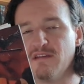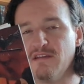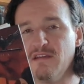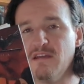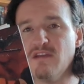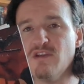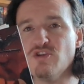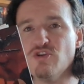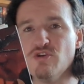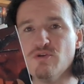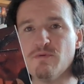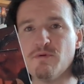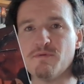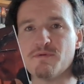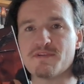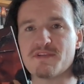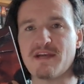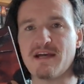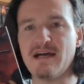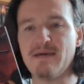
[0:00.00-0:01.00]
He knew what
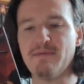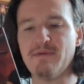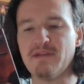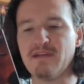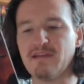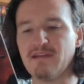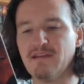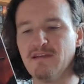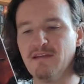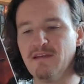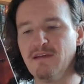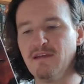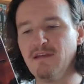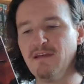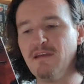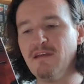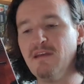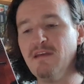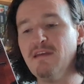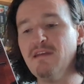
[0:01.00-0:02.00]
was happening,
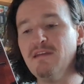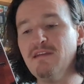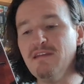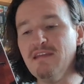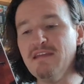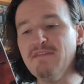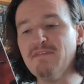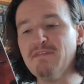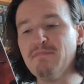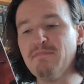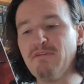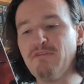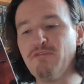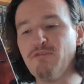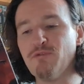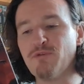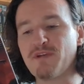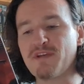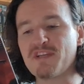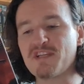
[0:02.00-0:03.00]
even
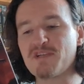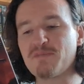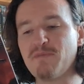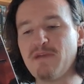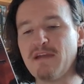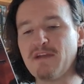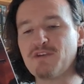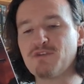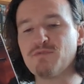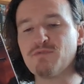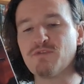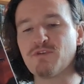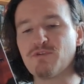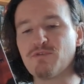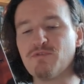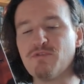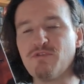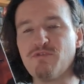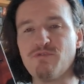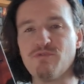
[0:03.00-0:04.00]
before a spectral
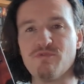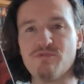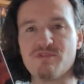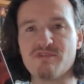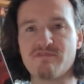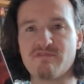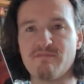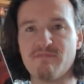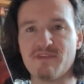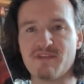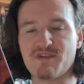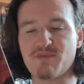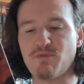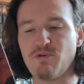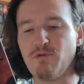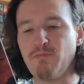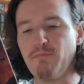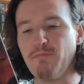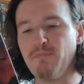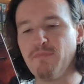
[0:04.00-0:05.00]
groan rose from the
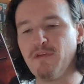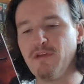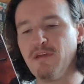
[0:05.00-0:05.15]
swamp.